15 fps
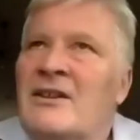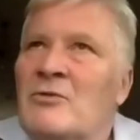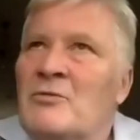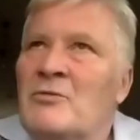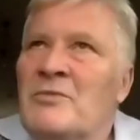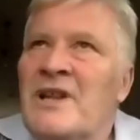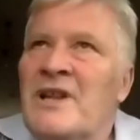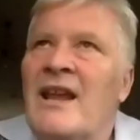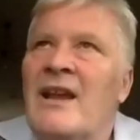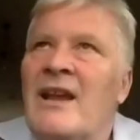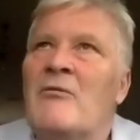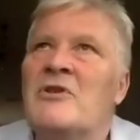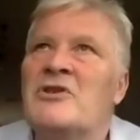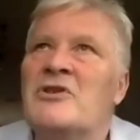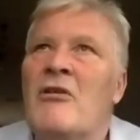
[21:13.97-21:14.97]
Latin
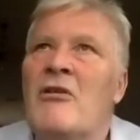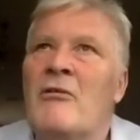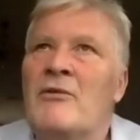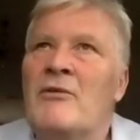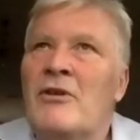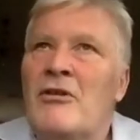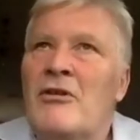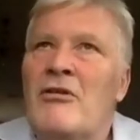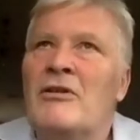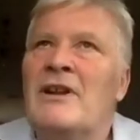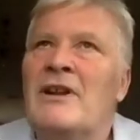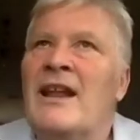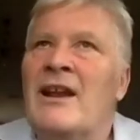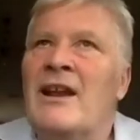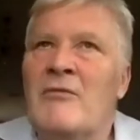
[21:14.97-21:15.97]
would be the language of
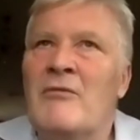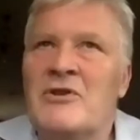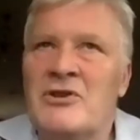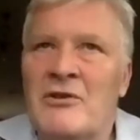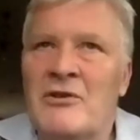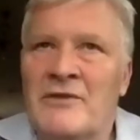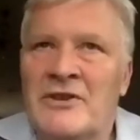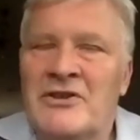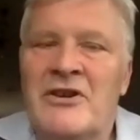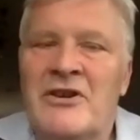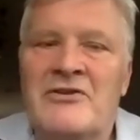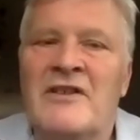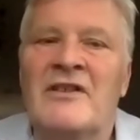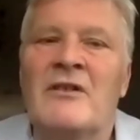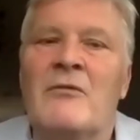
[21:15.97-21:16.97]
law, a language
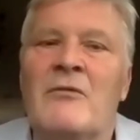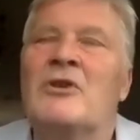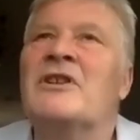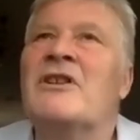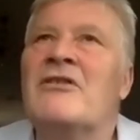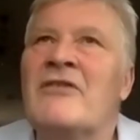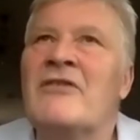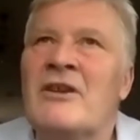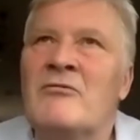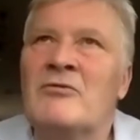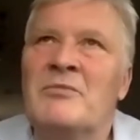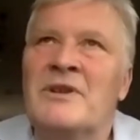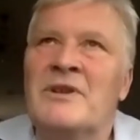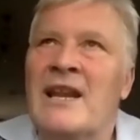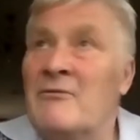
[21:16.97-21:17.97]
of the church and so on.
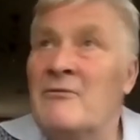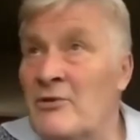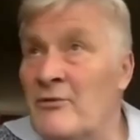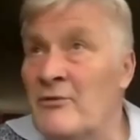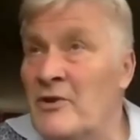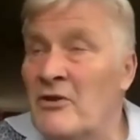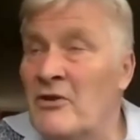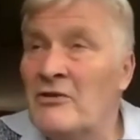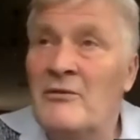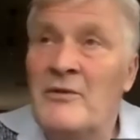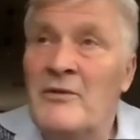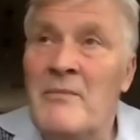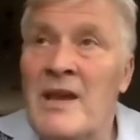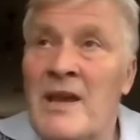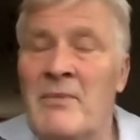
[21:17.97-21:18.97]
Greek would be a language of
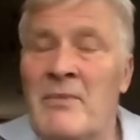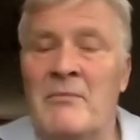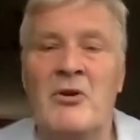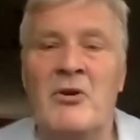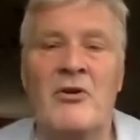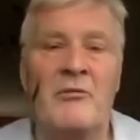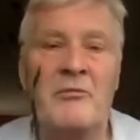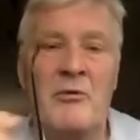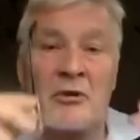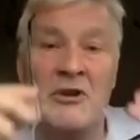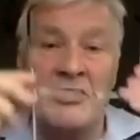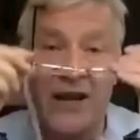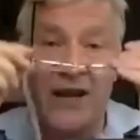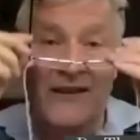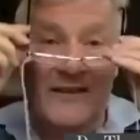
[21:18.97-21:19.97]
philosophy, maybe
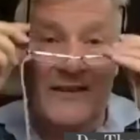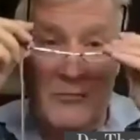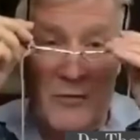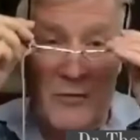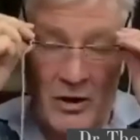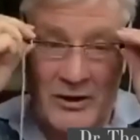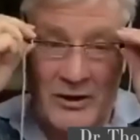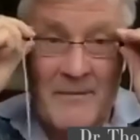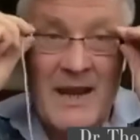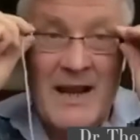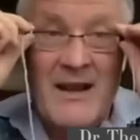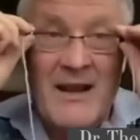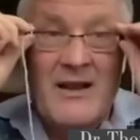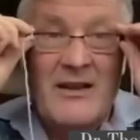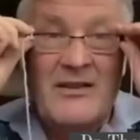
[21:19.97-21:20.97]
more of poetry and so
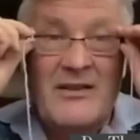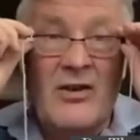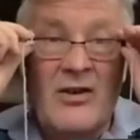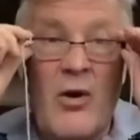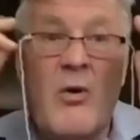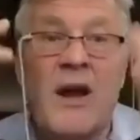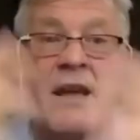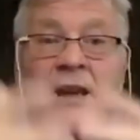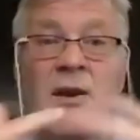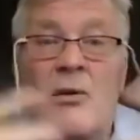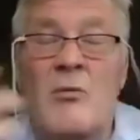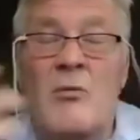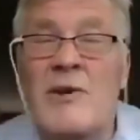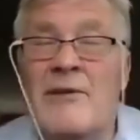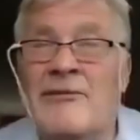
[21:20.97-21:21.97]
on.
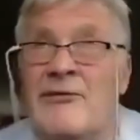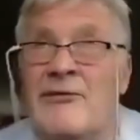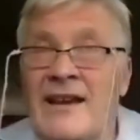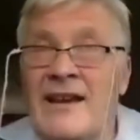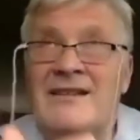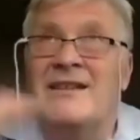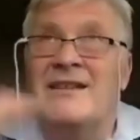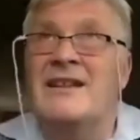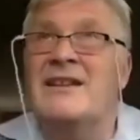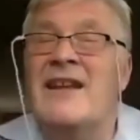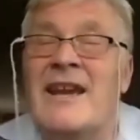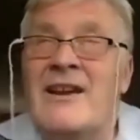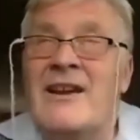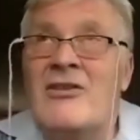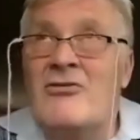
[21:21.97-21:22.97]
So we
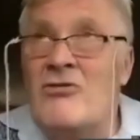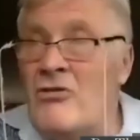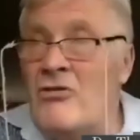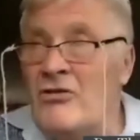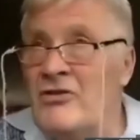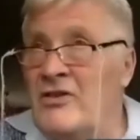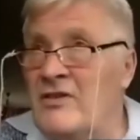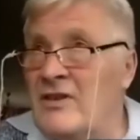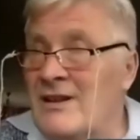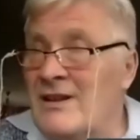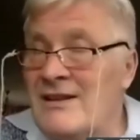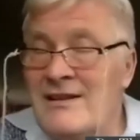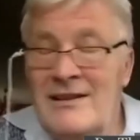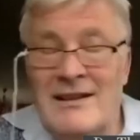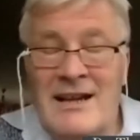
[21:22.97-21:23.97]
find it
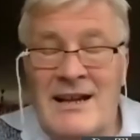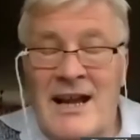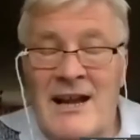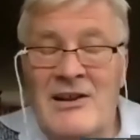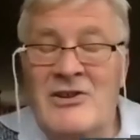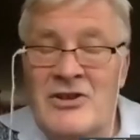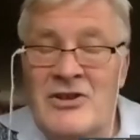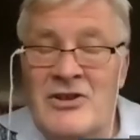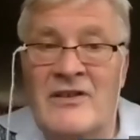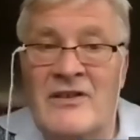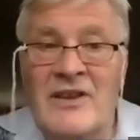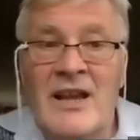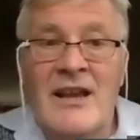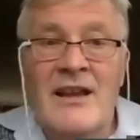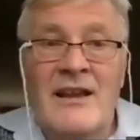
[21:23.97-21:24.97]
across
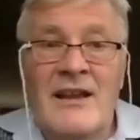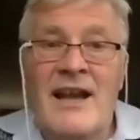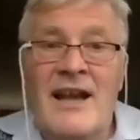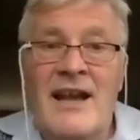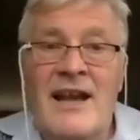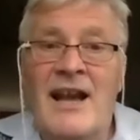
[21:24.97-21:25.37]
cultures